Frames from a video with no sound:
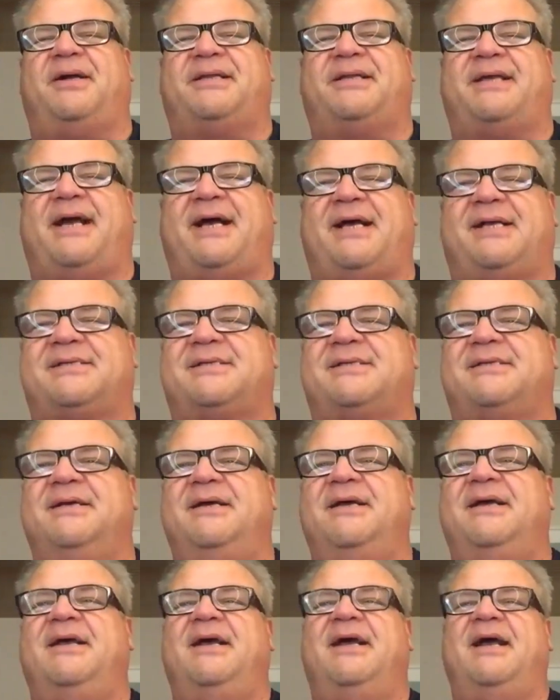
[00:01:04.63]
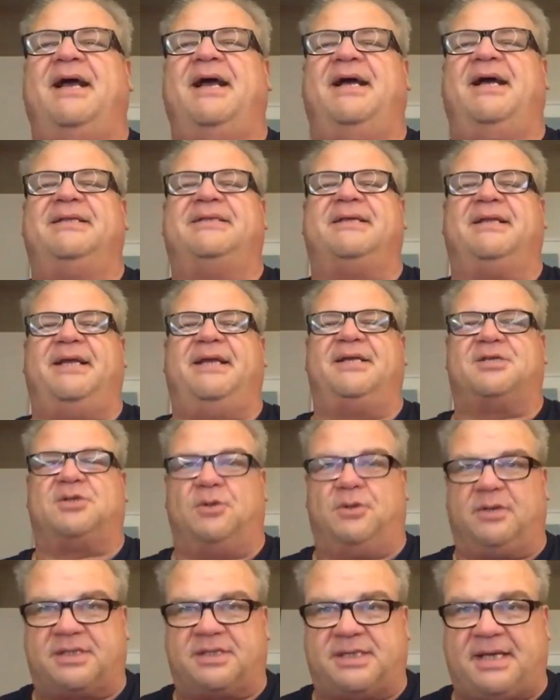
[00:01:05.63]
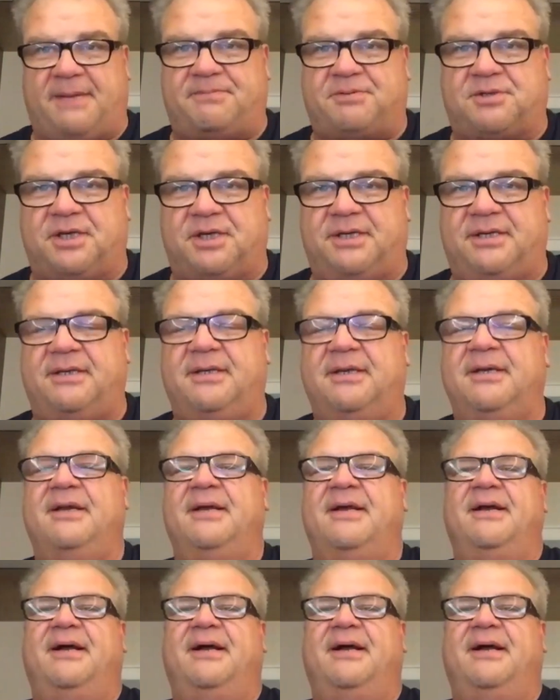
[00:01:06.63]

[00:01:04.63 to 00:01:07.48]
podcast. And today's no exception.